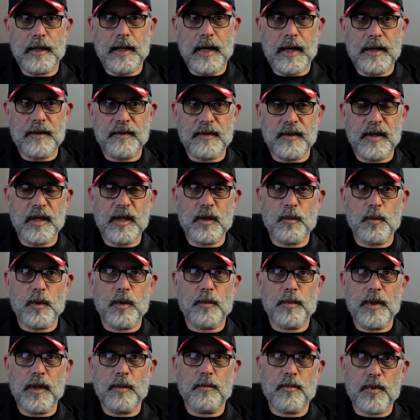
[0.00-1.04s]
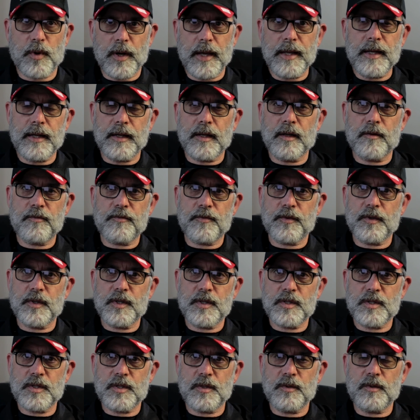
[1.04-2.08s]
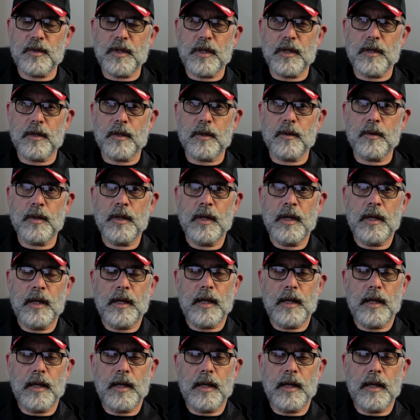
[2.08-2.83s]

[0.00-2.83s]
I think will be bright enough for the studio